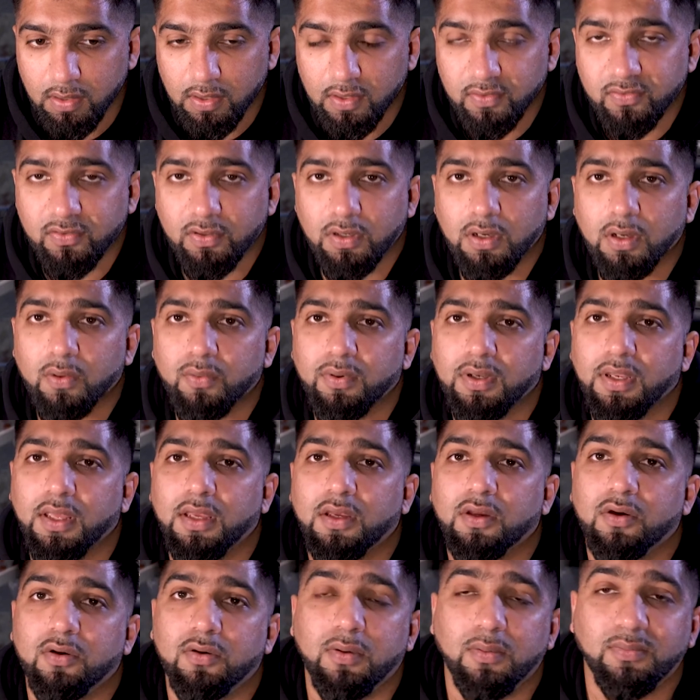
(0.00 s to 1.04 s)
Assalamu
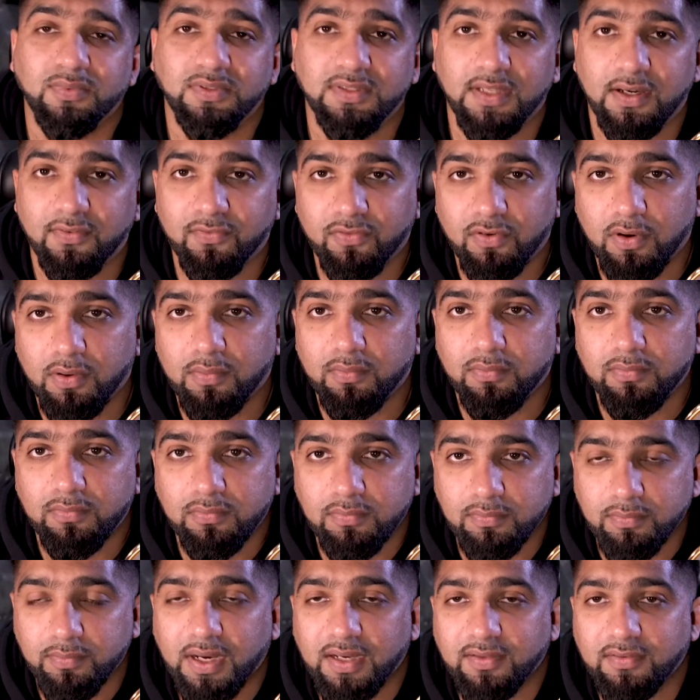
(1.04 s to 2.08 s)
alaikum. I'm Saf from
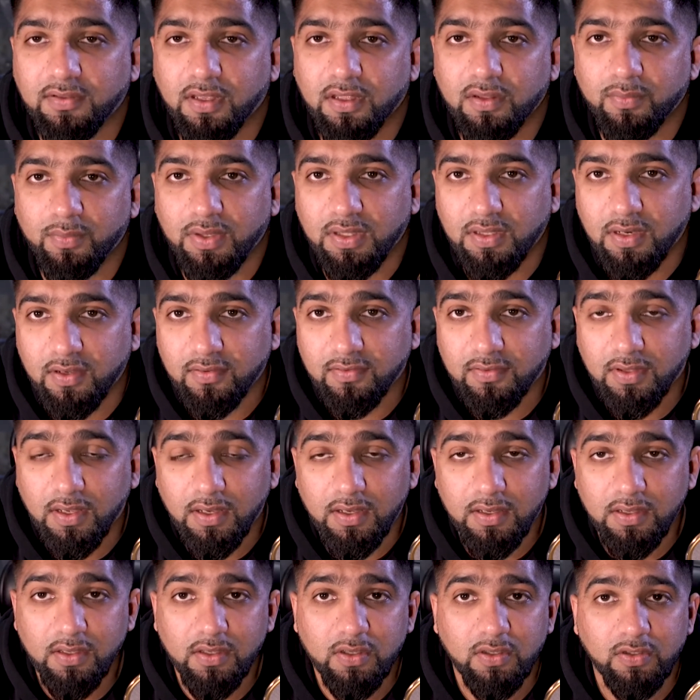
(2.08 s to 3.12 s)
Bite Size
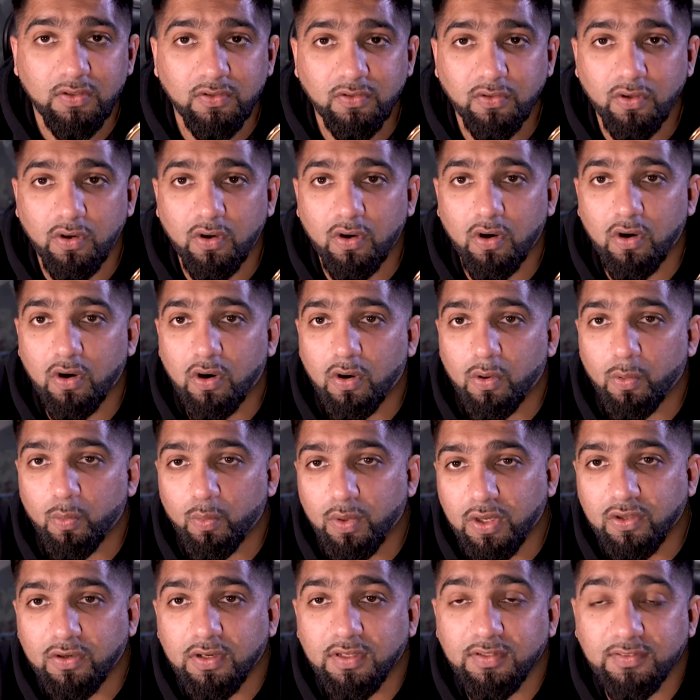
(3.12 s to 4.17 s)
Madrassa. So we're
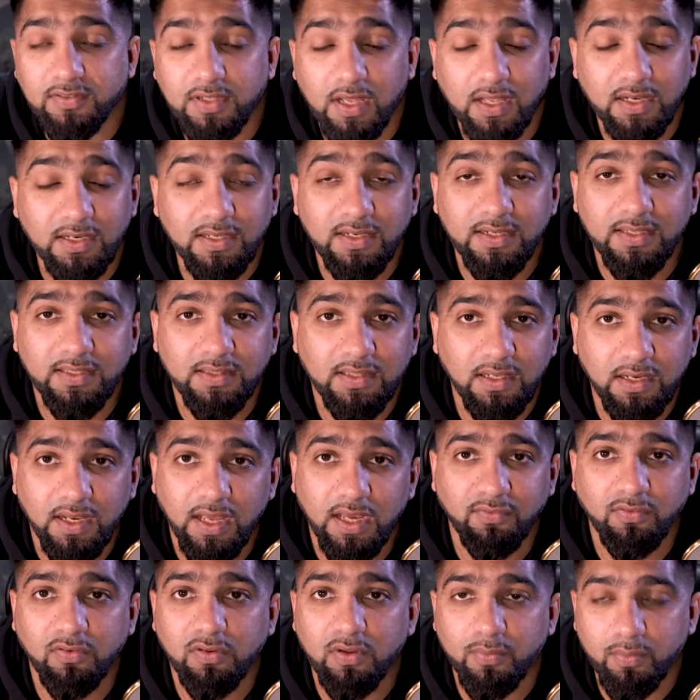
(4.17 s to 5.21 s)
going to start learning the
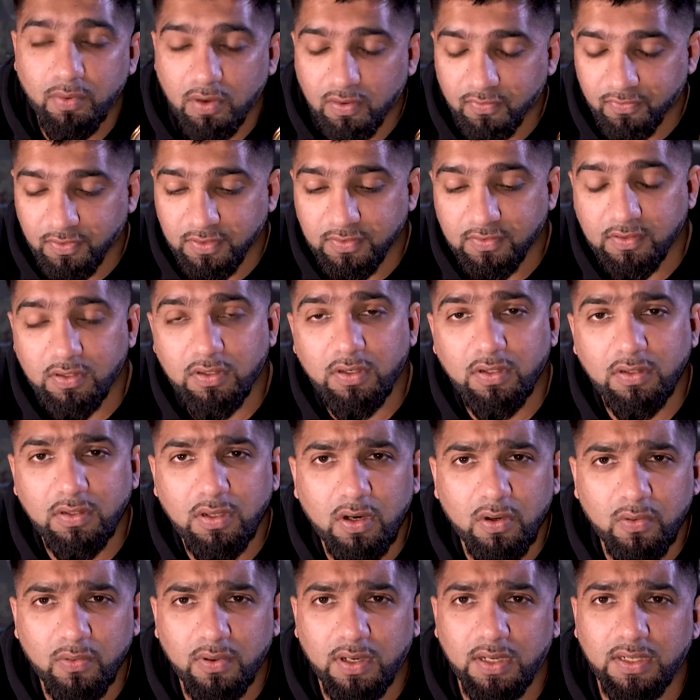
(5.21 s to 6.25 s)
life of the Prophet sallallahu
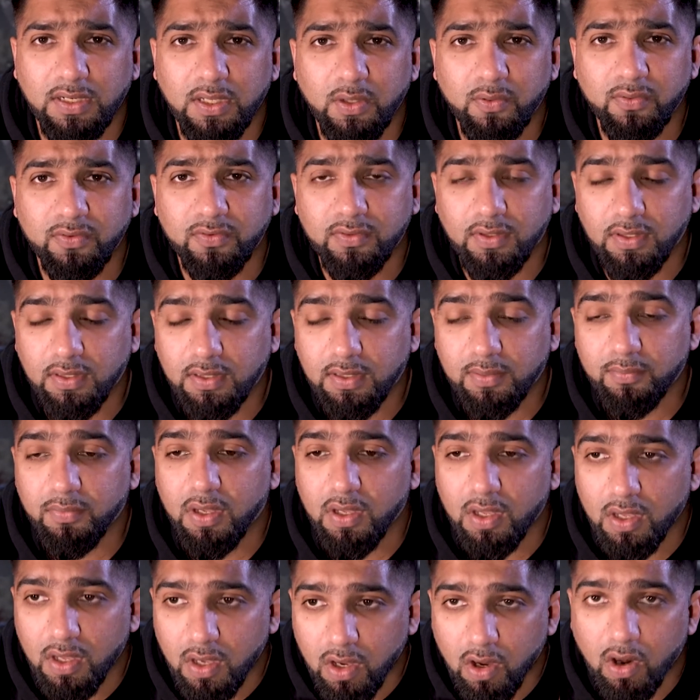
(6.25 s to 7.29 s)
alaihi wasallam
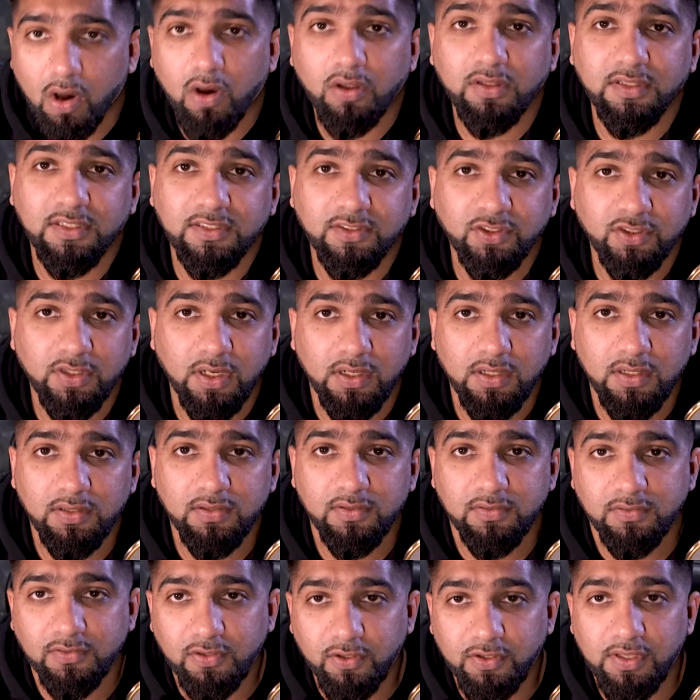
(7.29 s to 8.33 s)
on this channel.
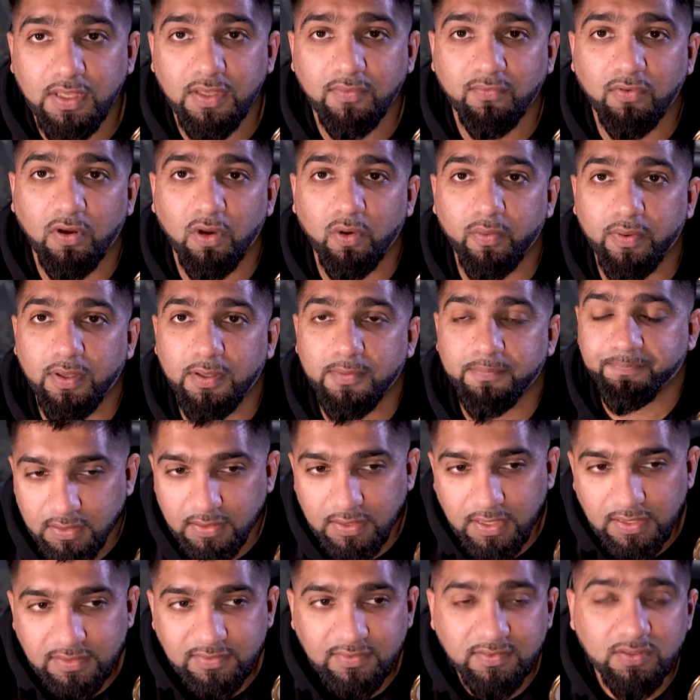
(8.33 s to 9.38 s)
So keep following.
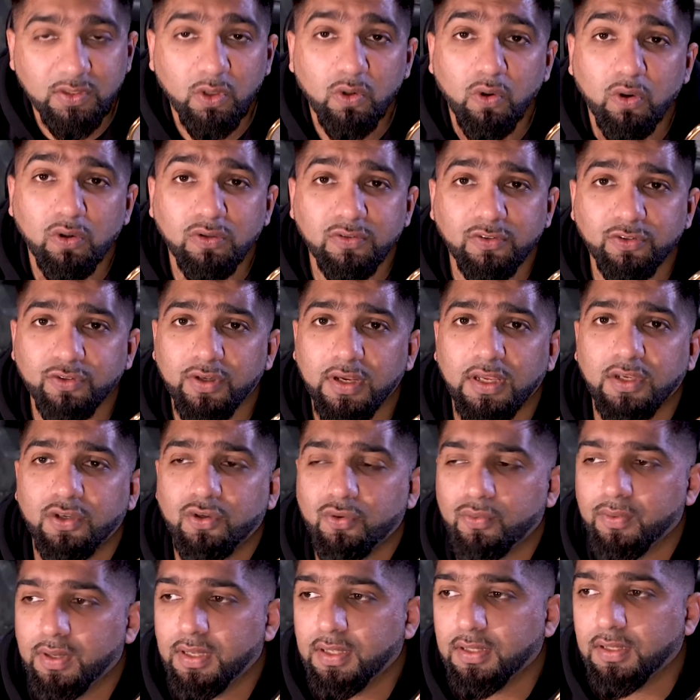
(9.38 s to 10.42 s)
Let's go straight into
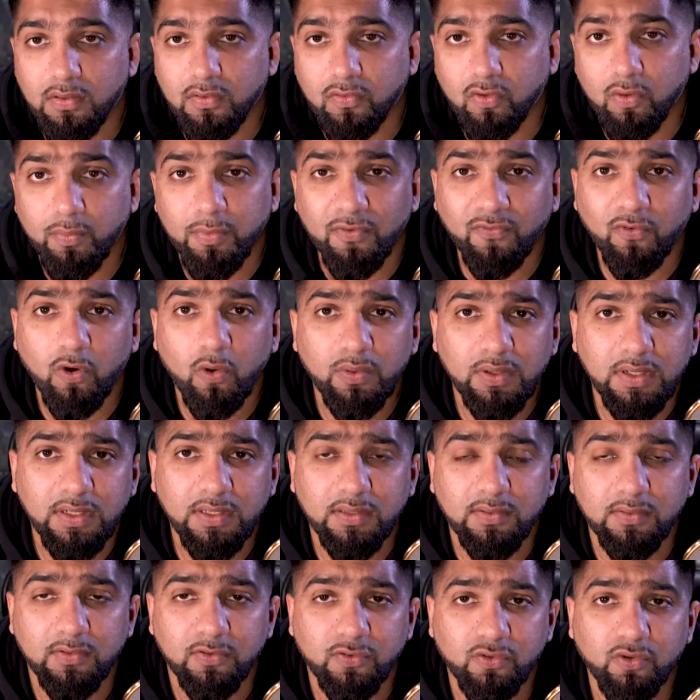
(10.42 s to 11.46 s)
it. So before
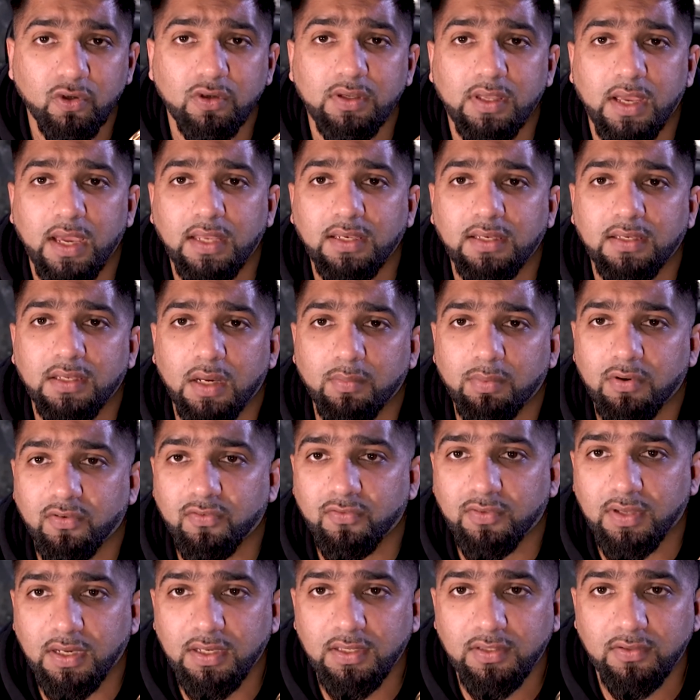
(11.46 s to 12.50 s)
we study any type
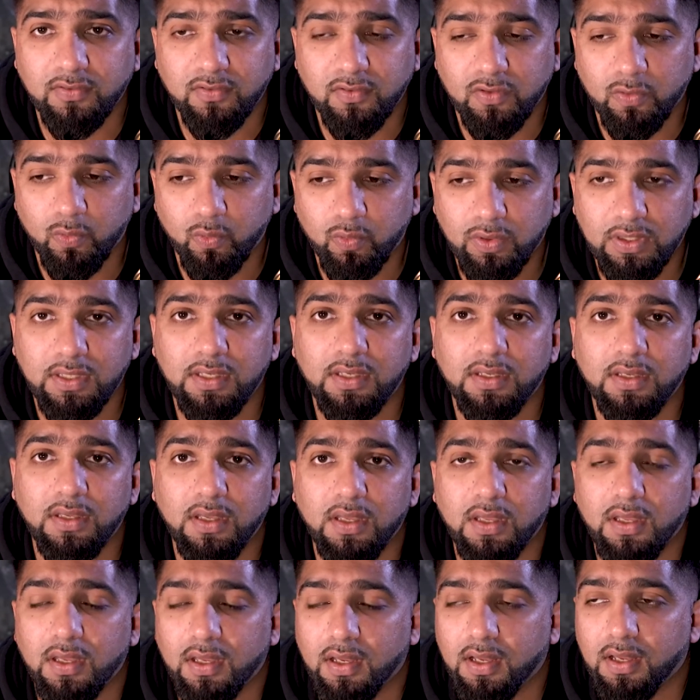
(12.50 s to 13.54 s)
of science, we
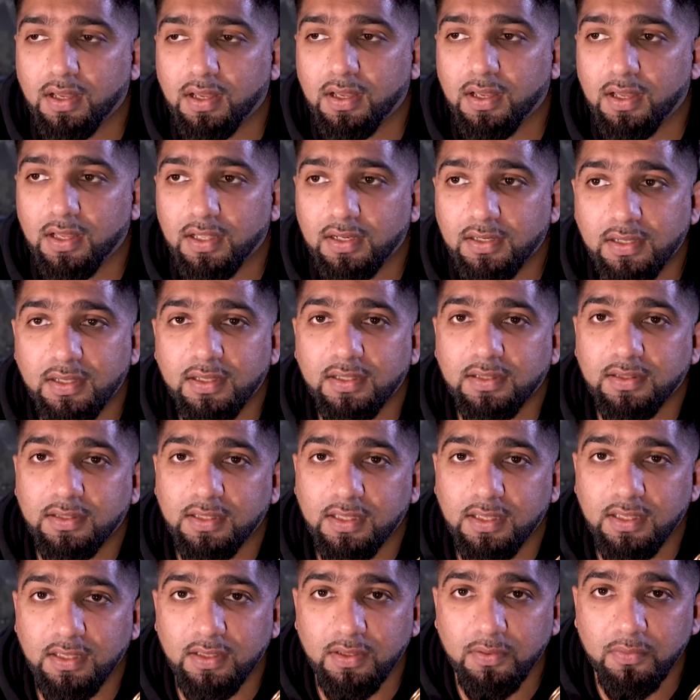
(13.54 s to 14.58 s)
learn
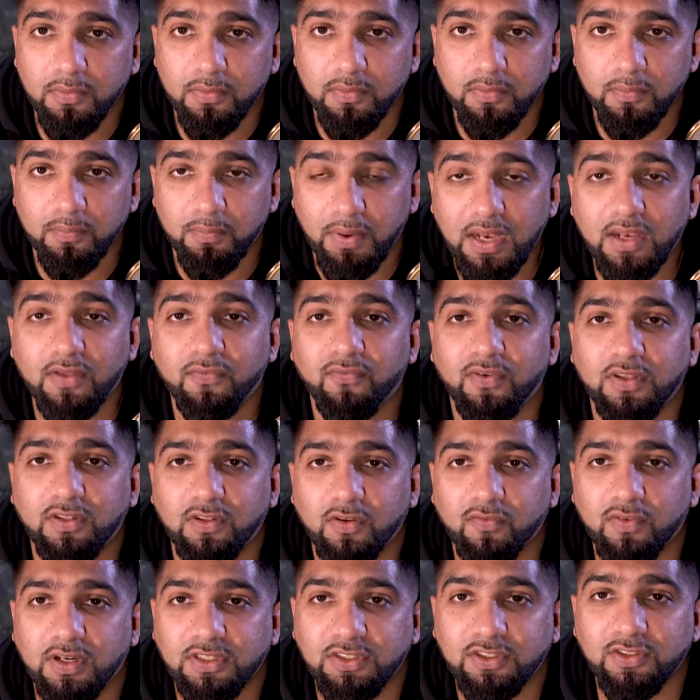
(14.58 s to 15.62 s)
the benefits
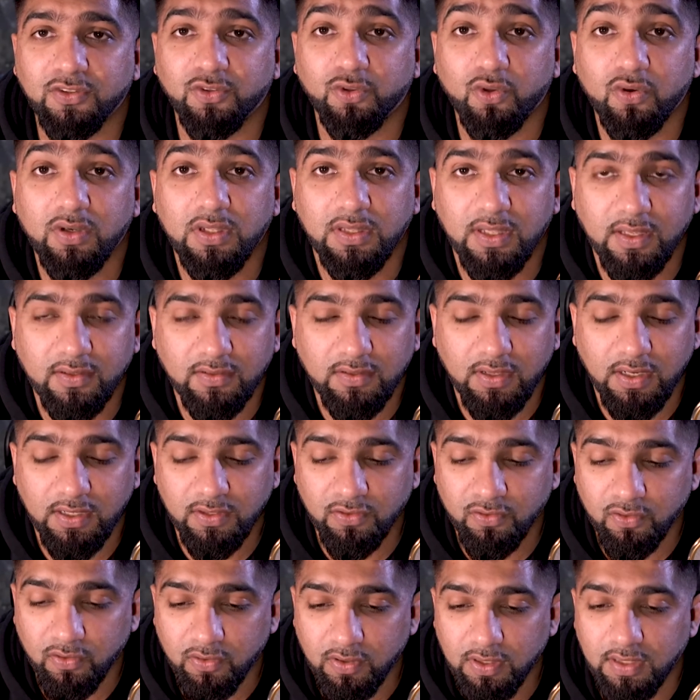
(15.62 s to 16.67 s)
of actually studying that
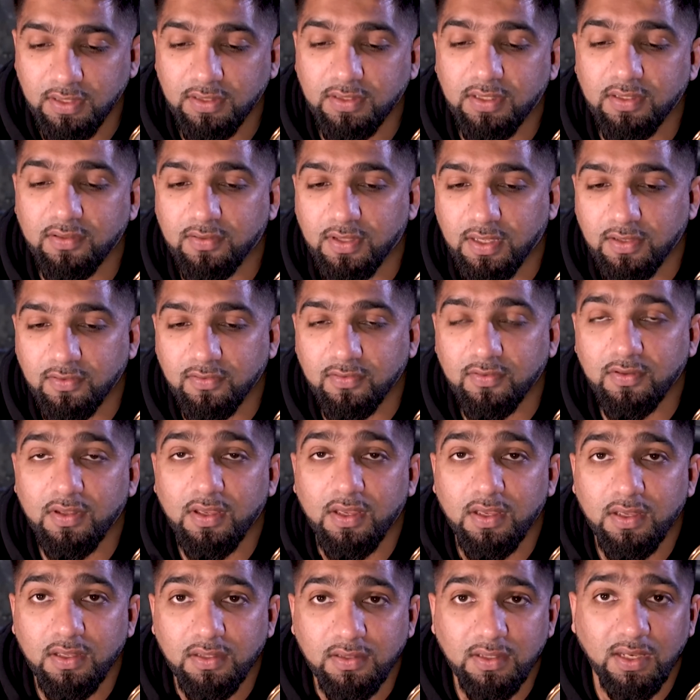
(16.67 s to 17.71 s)
science. So in this sense,
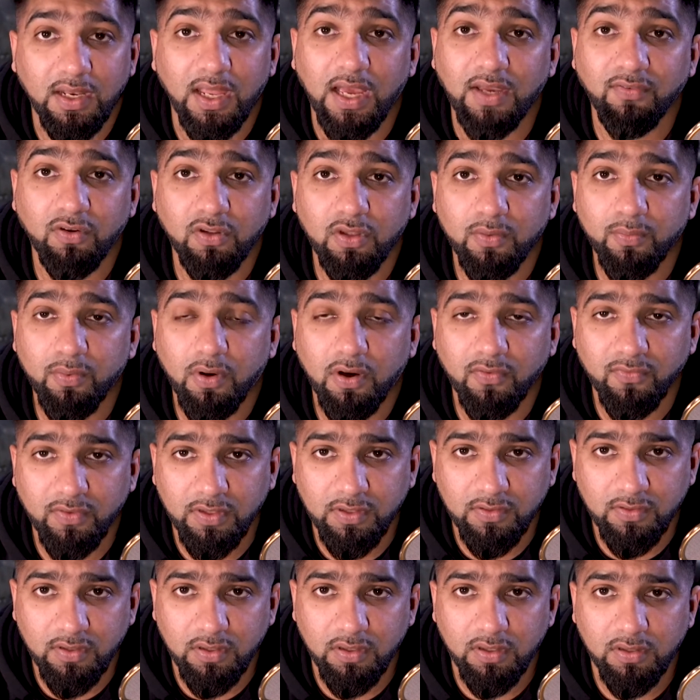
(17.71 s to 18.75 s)
the life of the Prophet
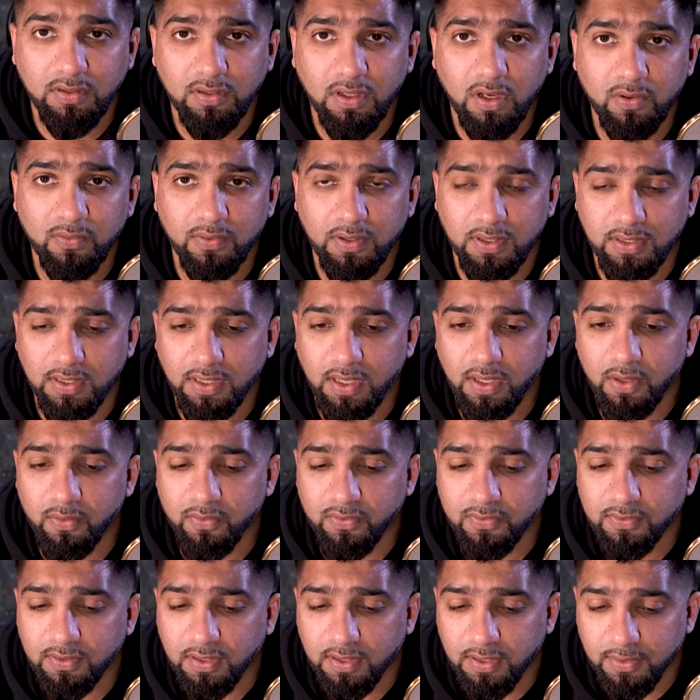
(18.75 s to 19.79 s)
sallallahu alaihi
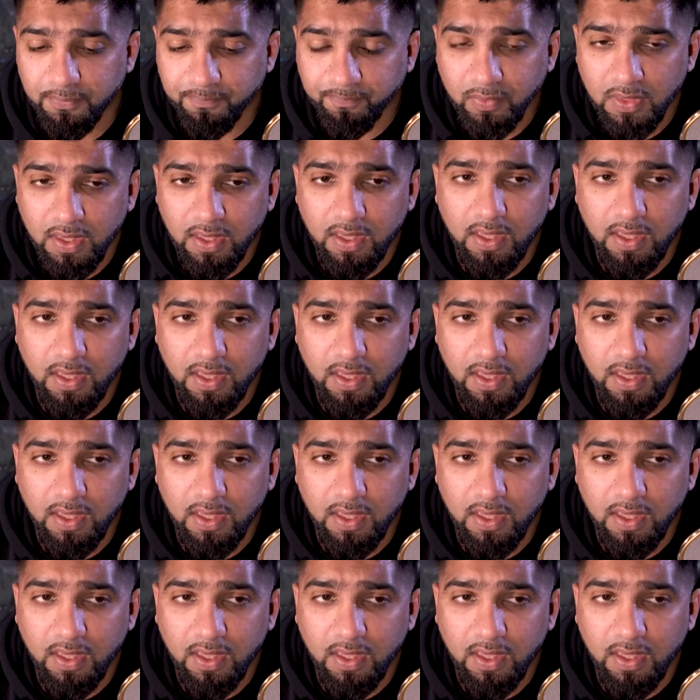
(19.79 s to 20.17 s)
wasallam.